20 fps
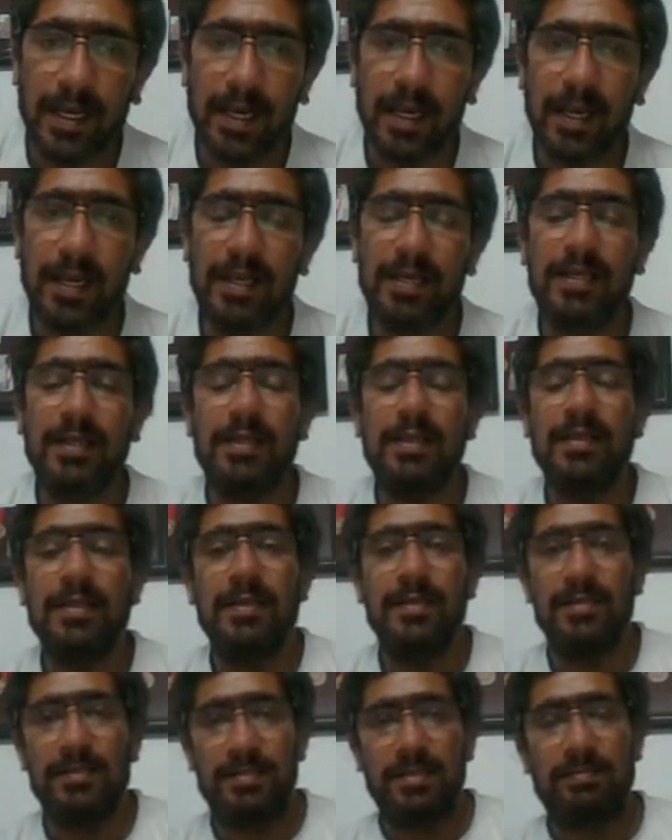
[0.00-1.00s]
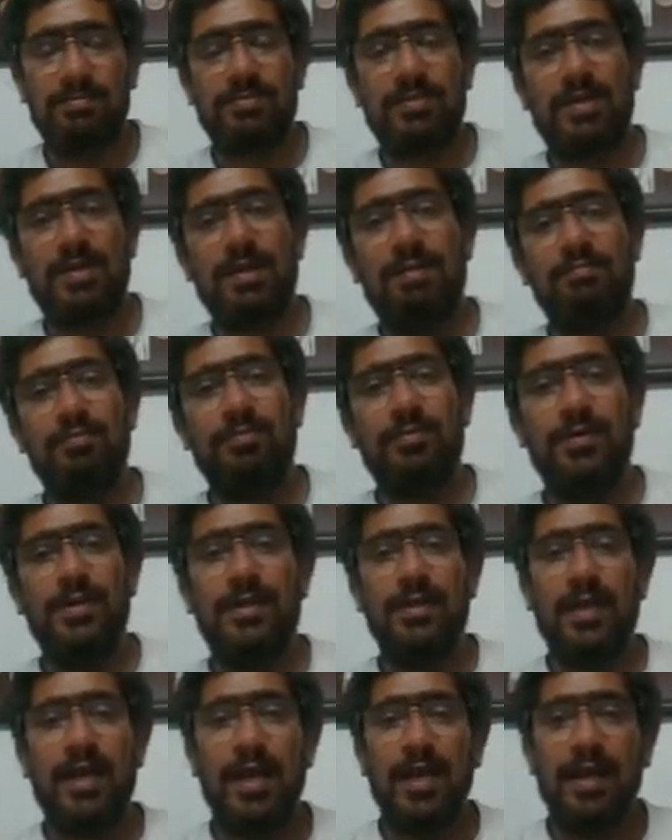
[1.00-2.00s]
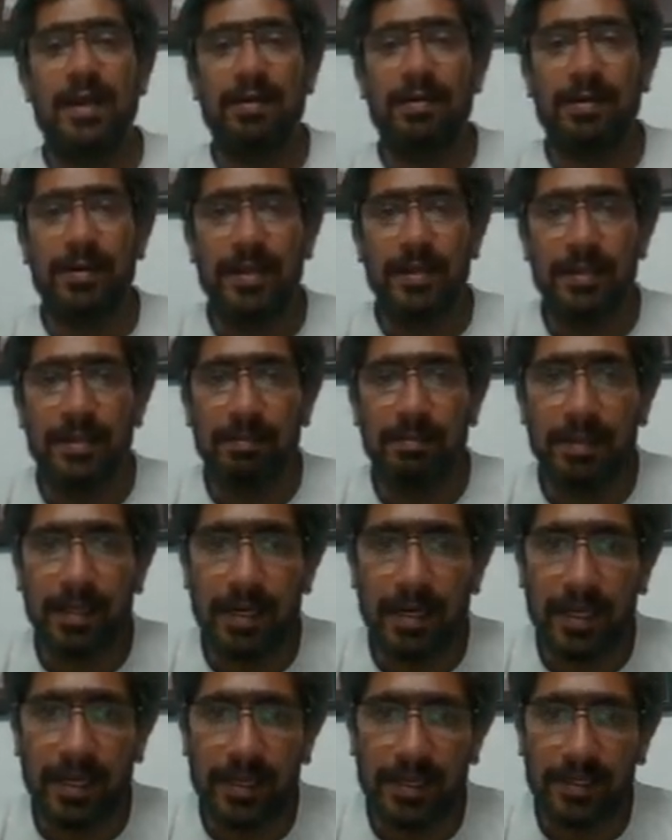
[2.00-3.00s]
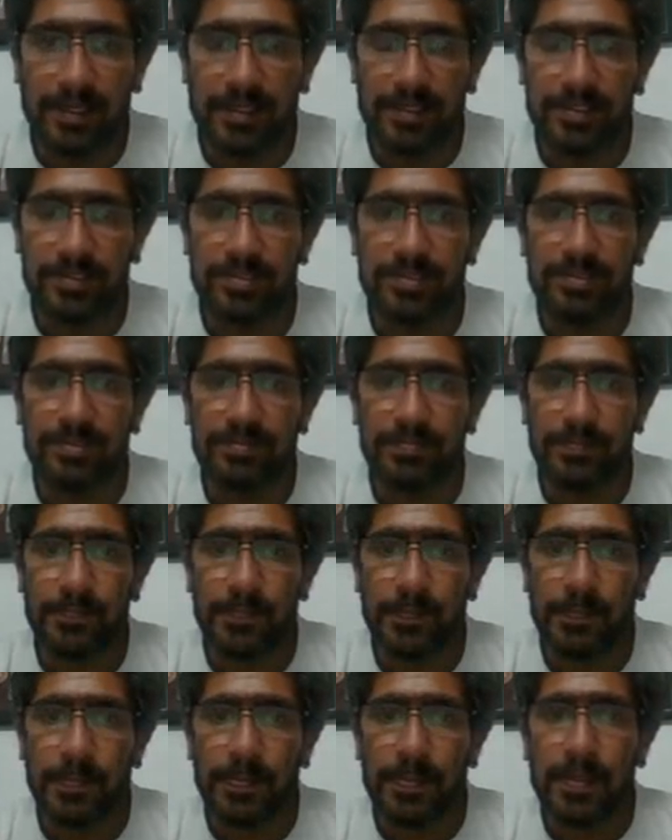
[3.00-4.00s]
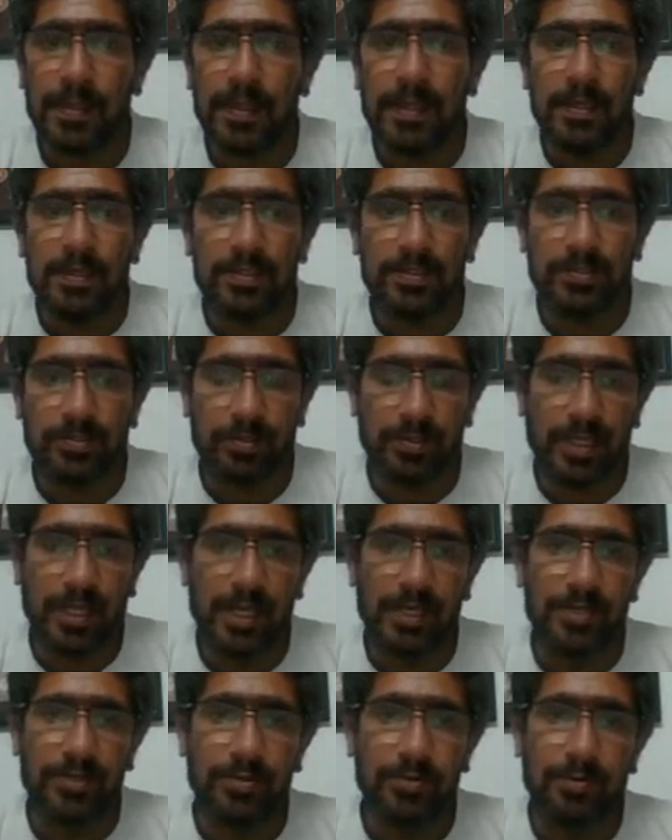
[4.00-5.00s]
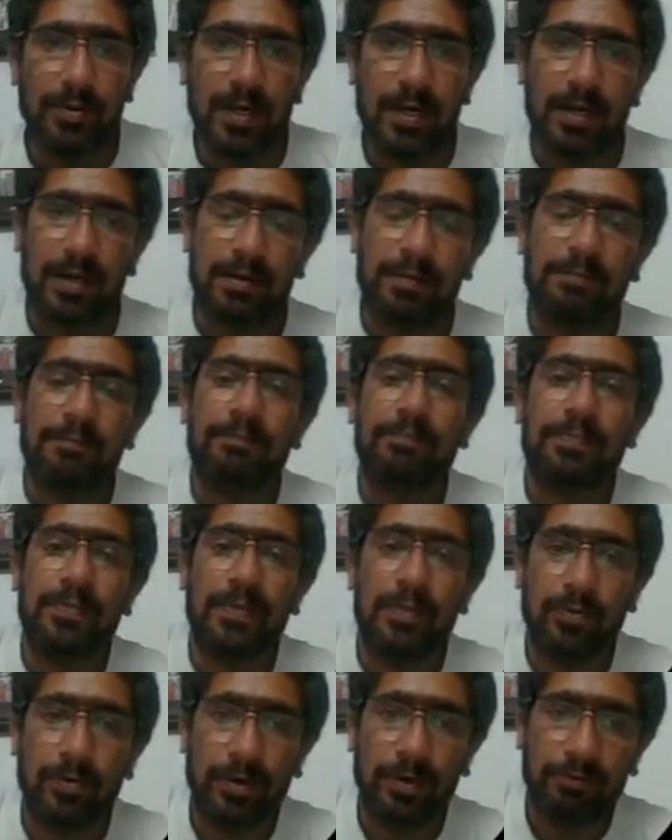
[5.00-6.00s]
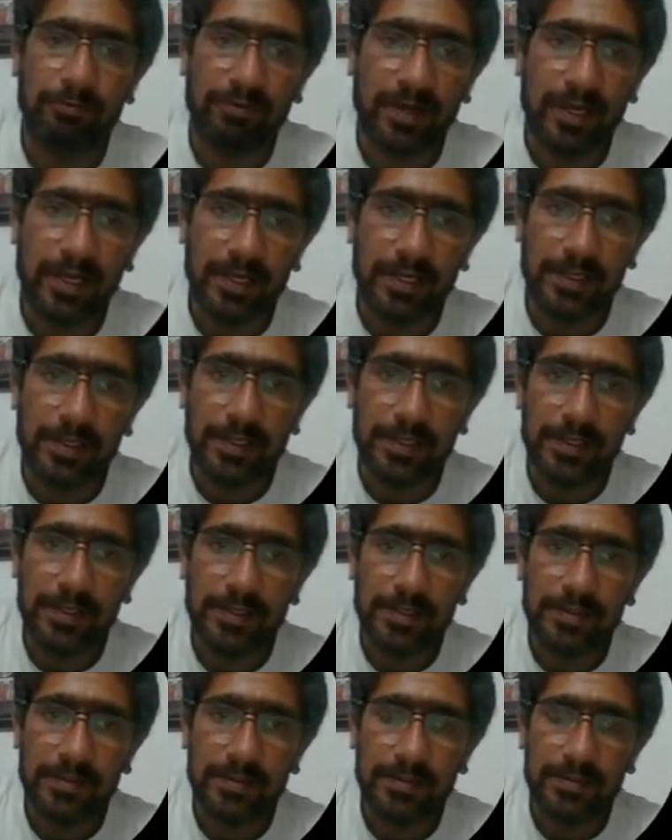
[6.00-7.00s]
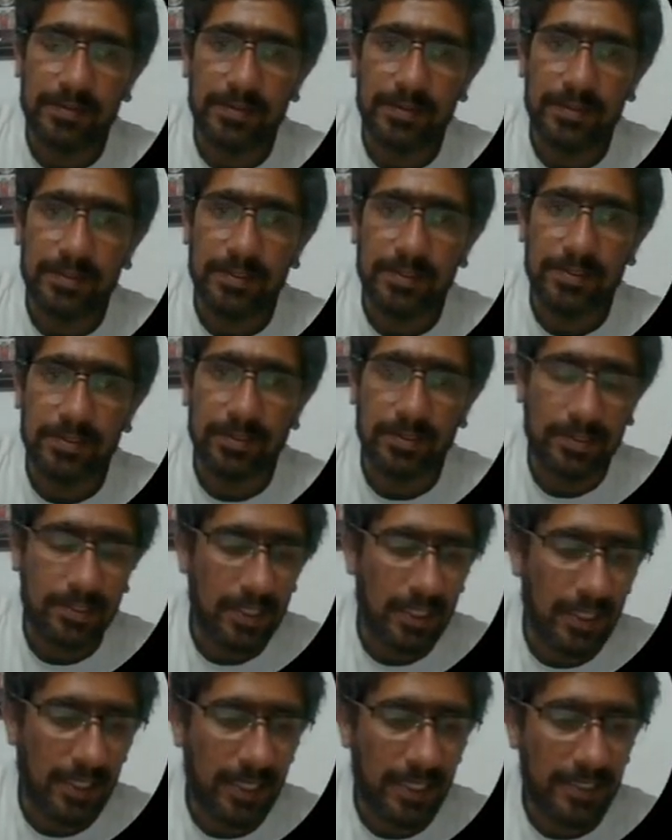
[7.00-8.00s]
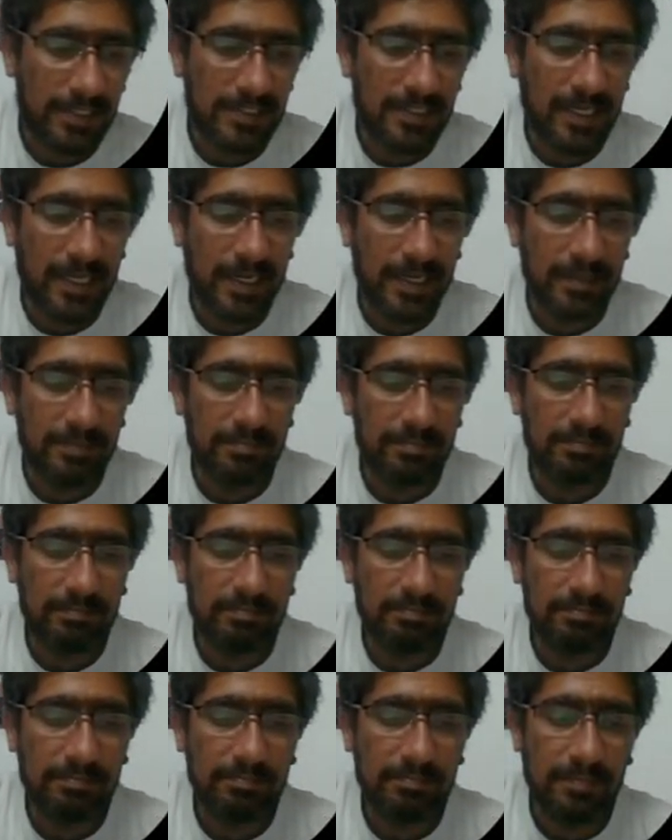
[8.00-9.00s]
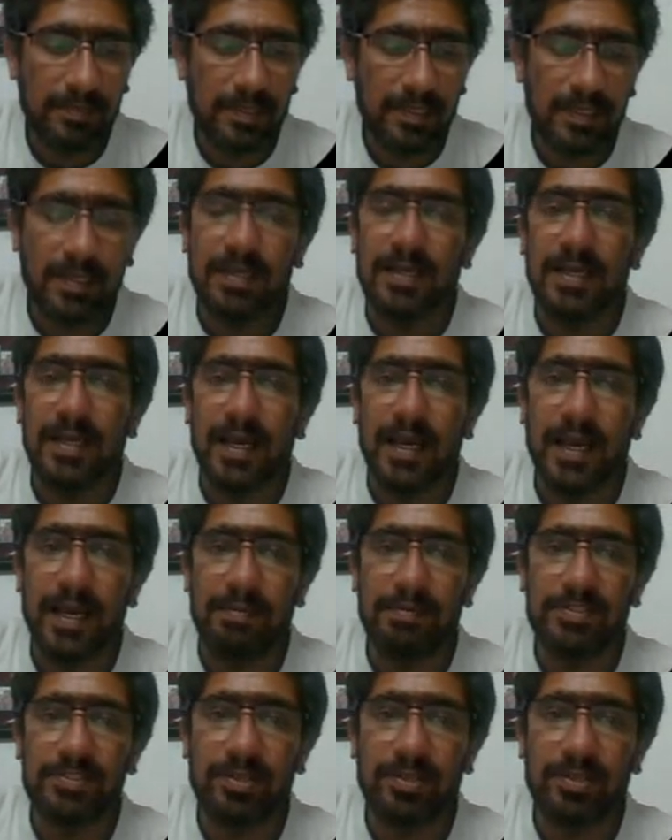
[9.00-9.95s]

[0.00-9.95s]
and subscribe to it and ring the bell icons so that you are notified. So till the next time, happy